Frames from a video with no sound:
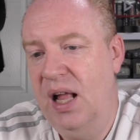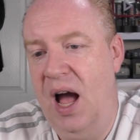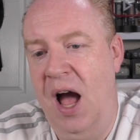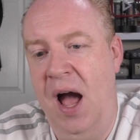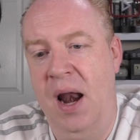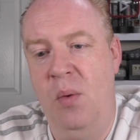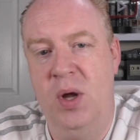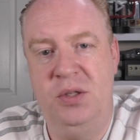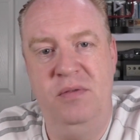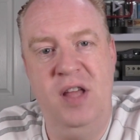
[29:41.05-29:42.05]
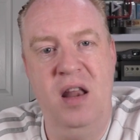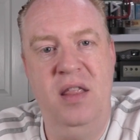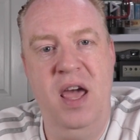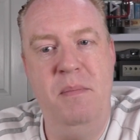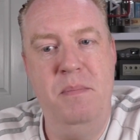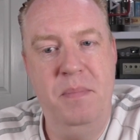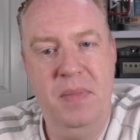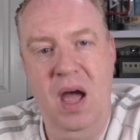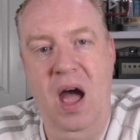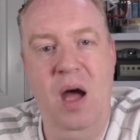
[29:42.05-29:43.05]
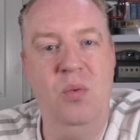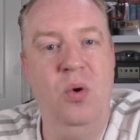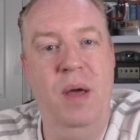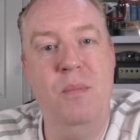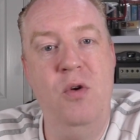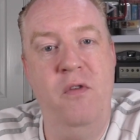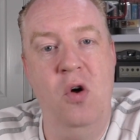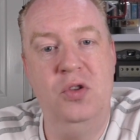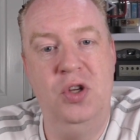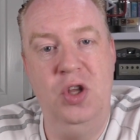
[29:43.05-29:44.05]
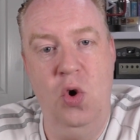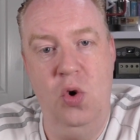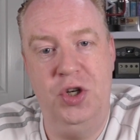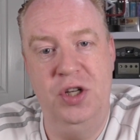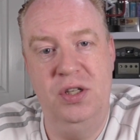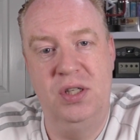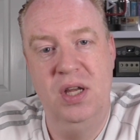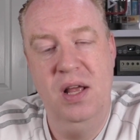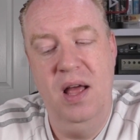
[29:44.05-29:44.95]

And then once we've done them, we'll then move on to the auctions,